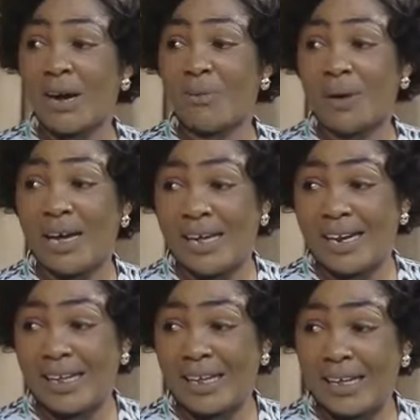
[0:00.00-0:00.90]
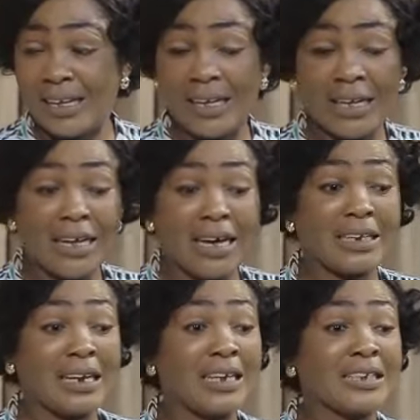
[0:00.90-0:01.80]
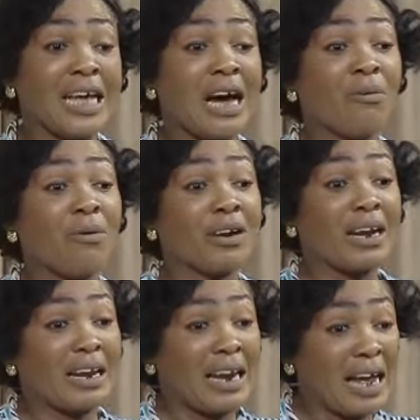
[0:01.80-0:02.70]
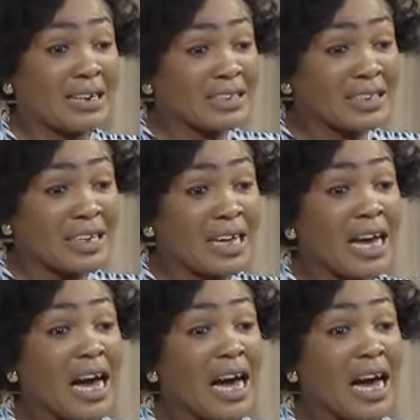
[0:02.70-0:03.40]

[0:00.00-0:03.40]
Farewell. At least I will relax